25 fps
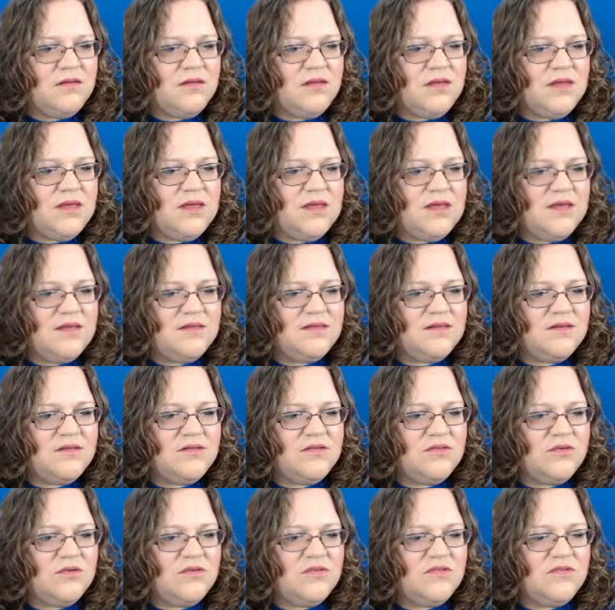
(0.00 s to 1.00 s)
yeah, as I
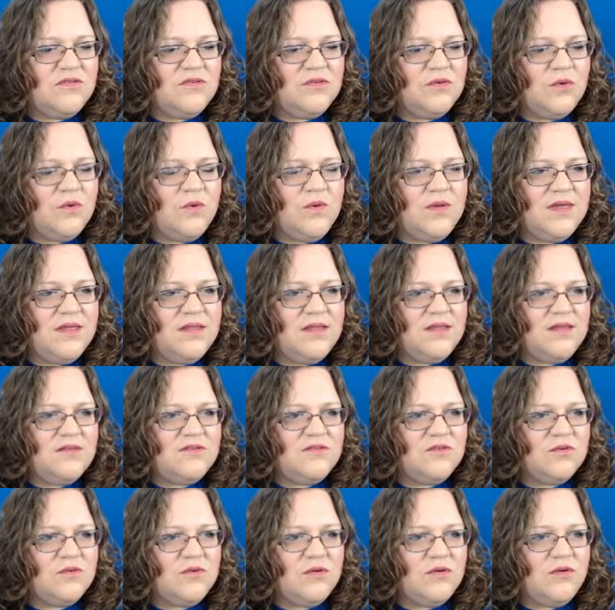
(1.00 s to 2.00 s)
quickly
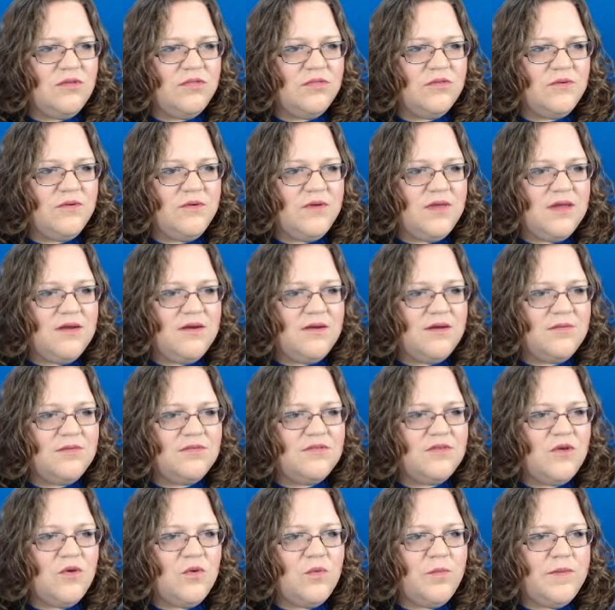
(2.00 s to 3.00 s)
scroll through here, I
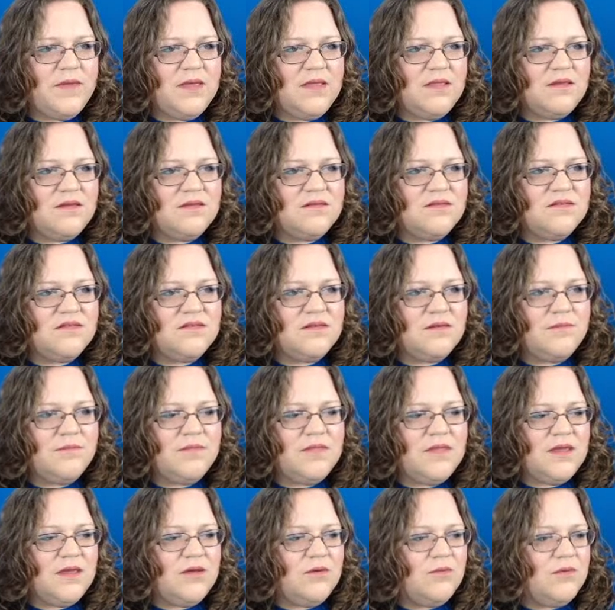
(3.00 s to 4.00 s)
was hoping that
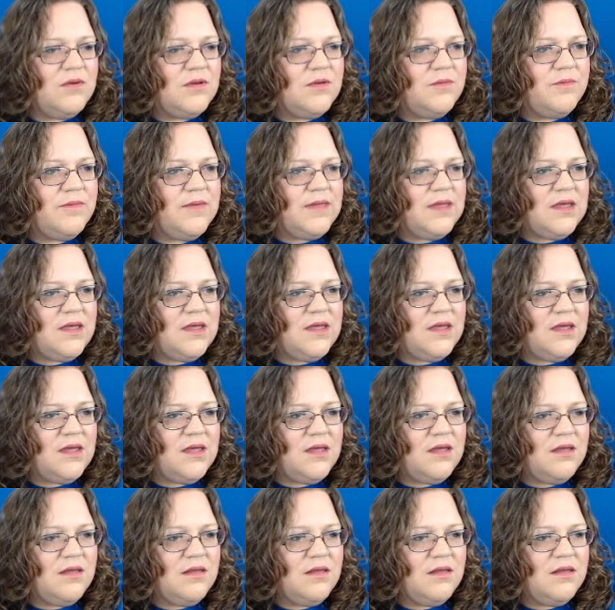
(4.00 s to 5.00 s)
something would
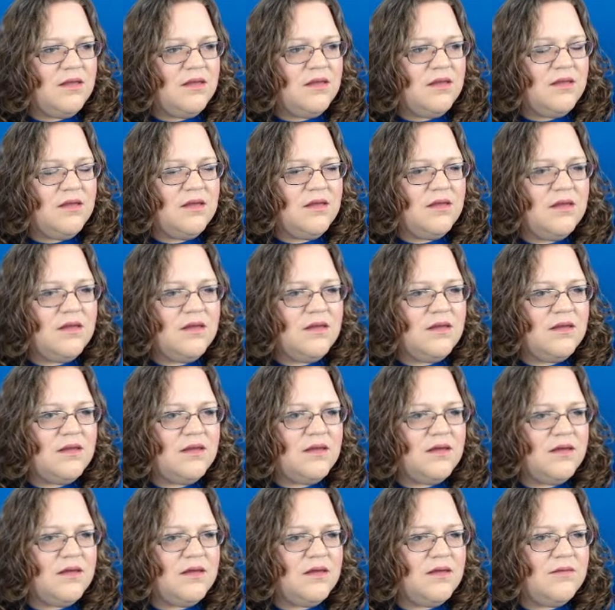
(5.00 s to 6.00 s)
be
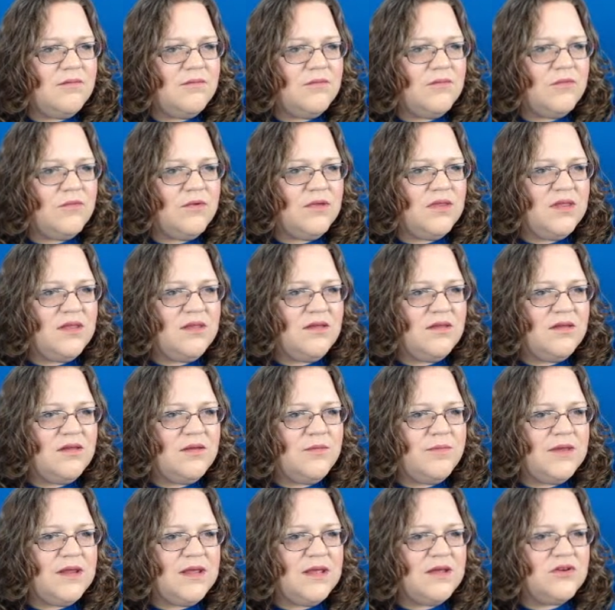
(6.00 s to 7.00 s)
really
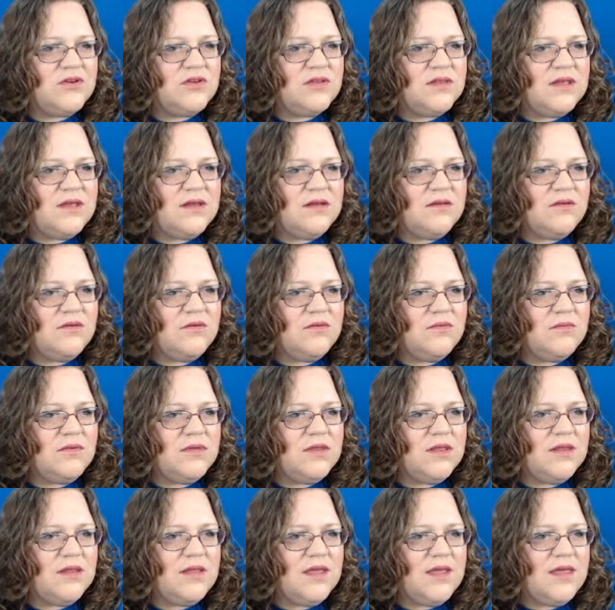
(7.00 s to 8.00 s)
good, but actually I don't
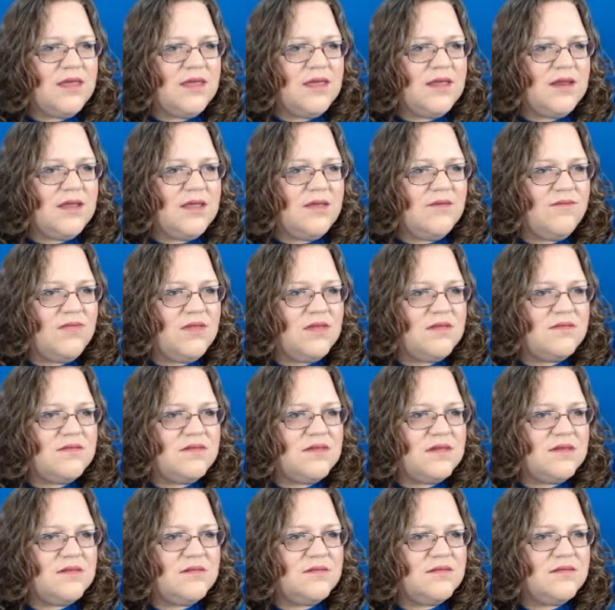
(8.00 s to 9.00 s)
really like any of these
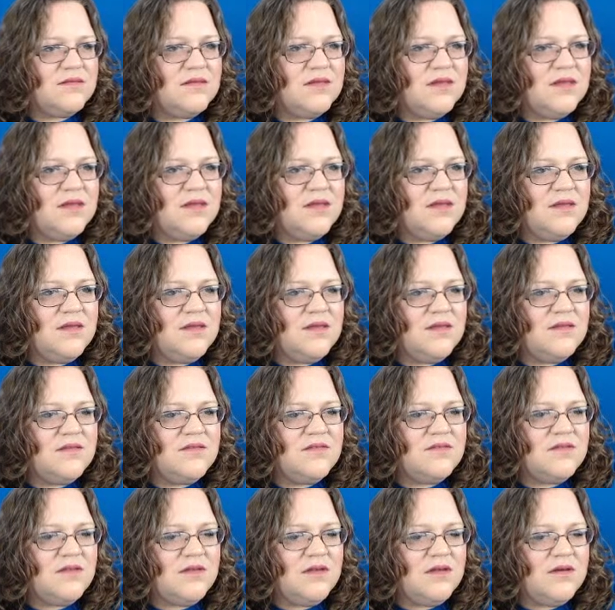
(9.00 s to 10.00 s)
things.
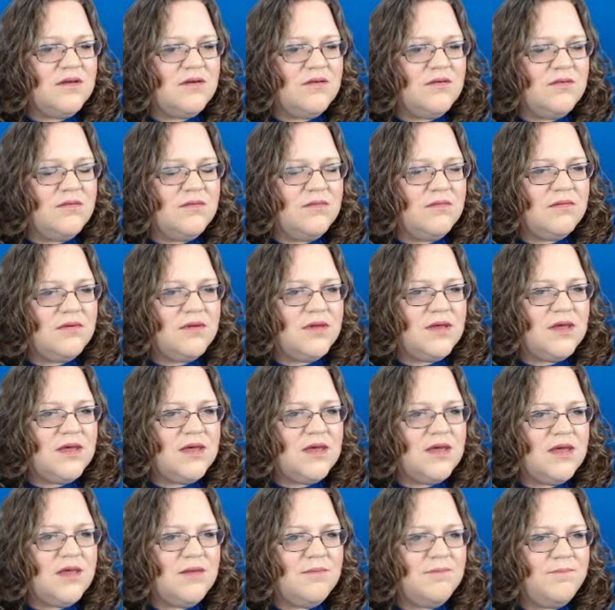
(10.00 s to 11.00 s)
So
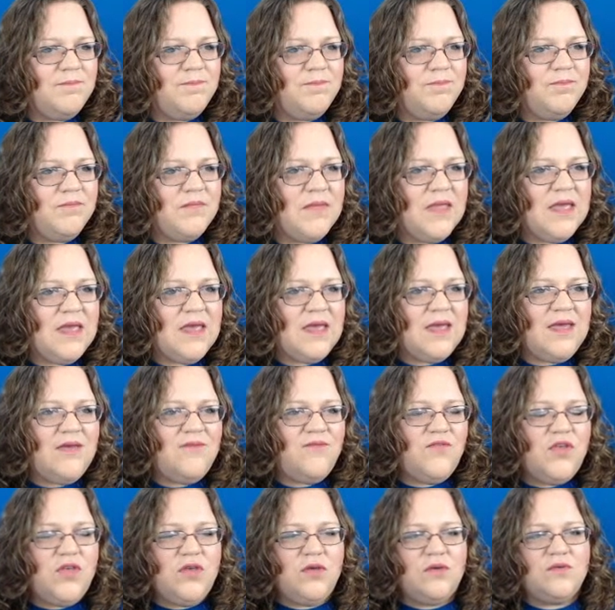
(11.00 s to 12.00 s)

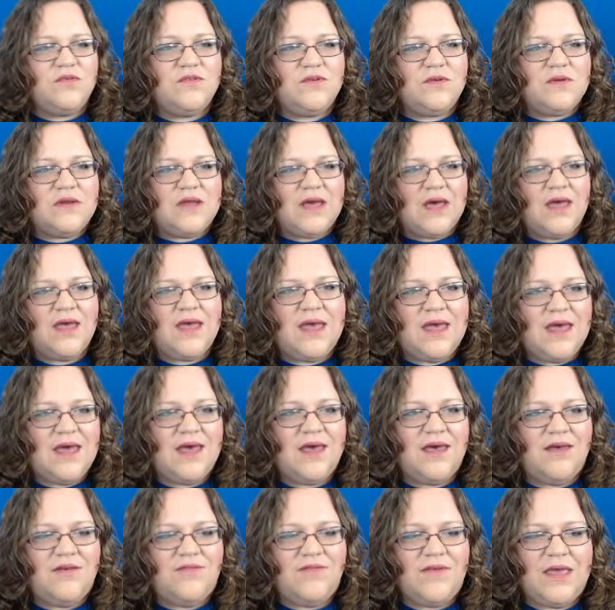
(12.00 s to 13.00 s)
if you do not
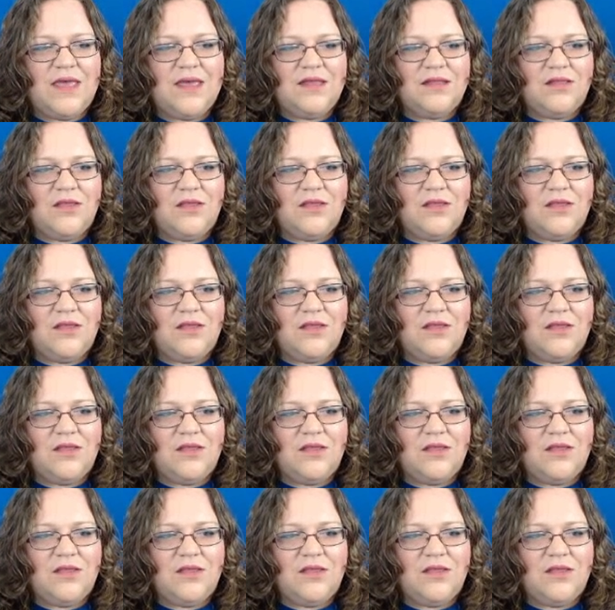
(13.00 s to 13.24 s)
have a